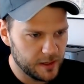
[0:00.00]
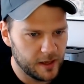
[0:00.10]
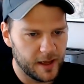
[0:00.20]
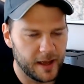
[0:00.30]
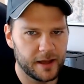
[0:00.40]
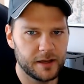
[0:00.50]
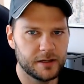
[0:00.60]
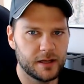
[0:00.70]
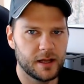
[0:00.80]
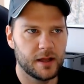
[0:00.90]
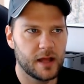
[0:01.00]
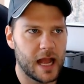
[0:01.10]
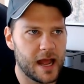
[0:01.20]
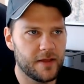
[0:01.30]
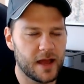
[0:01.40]
and
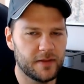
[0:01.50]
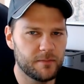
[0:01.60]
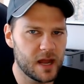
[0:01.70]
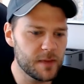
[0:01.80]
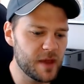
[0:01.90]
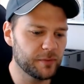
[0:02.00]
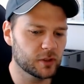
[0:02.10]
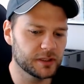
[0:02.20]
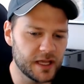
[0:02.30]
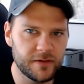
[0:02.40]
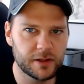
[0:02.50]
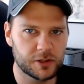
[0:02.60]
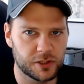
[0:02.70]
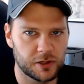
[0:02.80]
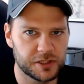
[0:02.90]
and and many people are leaving their
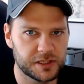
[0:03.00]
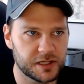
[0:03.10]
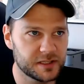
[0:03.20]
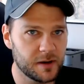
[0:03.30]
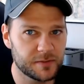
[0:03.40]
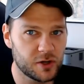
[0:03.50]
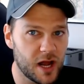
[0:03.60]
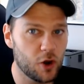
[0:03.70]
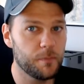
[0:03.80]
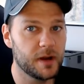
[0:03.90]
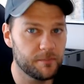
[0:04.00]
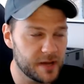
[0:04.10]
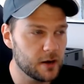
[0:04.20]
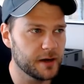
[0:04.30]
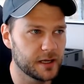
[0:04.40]
churches because sometimes they're not open at
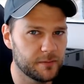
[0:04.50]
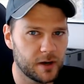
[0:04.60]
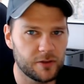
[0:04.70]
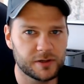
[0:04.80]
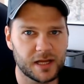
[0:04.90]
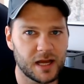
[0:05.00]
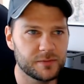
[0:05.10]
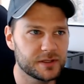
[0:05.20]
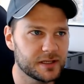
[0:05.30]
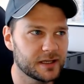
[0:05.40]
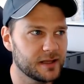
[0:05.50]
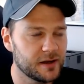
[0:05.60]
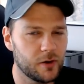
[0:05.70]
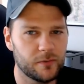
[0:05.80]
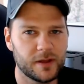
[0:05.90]
period, but other times it's like they
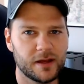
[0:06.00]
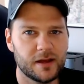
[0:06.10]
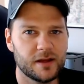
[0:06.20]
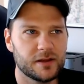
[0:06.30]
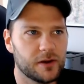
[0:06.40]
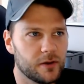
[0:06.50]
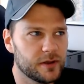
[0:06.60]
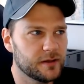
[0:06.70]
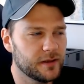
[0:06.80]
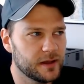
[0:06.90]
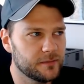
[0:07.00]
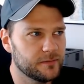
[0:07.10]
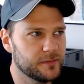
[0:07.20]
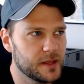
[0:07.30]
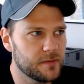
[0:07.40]
don't you know they, they,
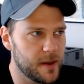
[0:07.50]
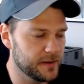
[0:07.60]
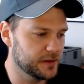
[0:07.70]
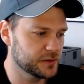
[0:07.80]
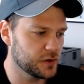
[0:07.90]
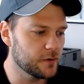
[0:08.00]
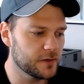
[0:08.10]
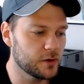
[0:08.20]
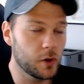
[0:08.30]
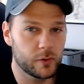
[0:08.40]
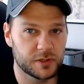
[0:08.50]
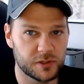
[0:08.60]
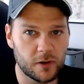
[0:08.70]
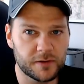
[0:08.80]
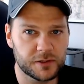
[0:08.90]
they maybe the serve you can go to a
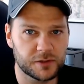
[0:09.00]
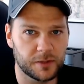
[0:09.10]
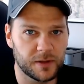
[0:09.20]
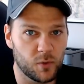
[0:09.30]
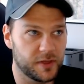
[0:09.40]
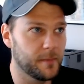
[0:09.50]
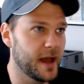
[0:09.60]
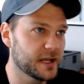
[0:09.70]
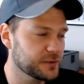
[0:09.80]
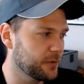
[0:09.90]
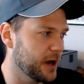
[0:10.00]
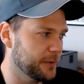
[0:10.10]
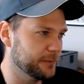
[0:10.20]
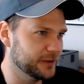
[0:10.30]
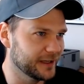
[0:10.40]
service or something with a mask
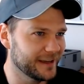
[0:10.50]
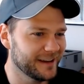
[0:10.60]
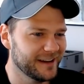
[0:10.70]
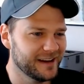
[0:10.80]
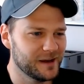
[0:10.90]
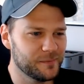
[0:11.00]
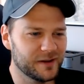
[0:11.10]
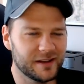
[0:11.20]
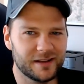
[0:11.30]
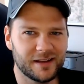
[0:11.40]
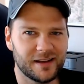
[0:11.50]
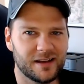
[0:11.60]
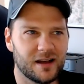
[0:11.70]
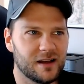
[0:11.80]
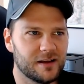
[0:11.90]
probably but
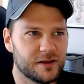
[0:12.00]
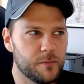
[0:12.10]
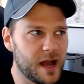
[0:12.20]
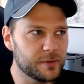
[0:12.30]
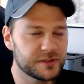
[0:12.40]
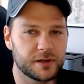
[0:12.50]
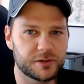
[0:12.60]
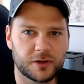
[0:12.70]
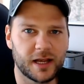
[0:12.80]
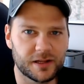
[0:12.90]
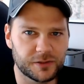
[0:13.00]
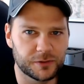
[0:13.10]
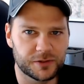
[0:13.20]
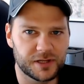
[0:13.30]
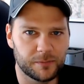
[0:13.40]
uh, your bible studies are canceled
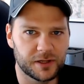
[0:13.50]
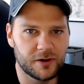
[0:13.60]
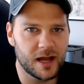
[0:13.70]
or something you're not